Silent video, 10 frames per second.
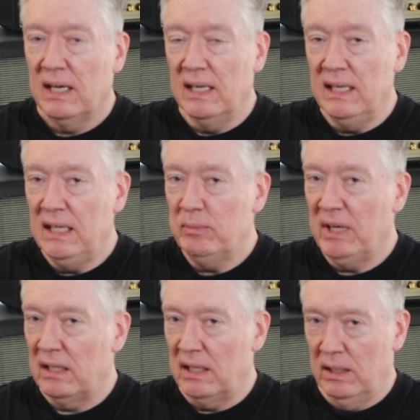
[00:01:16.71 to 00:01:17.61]
an
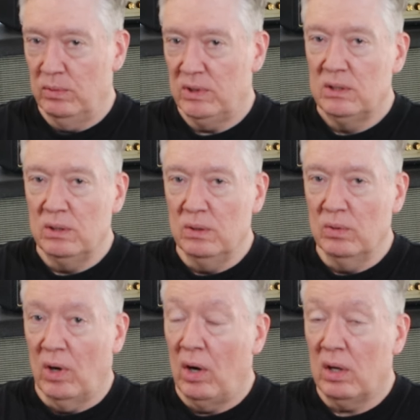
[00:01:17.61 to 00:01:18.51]
email out
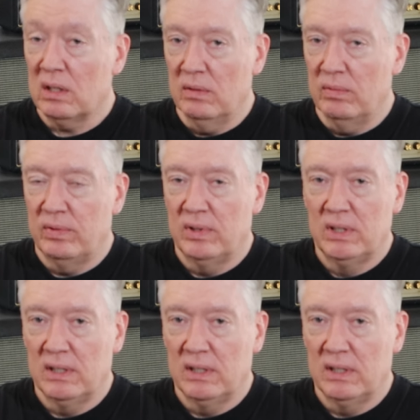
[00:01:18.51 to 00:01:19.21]
to all of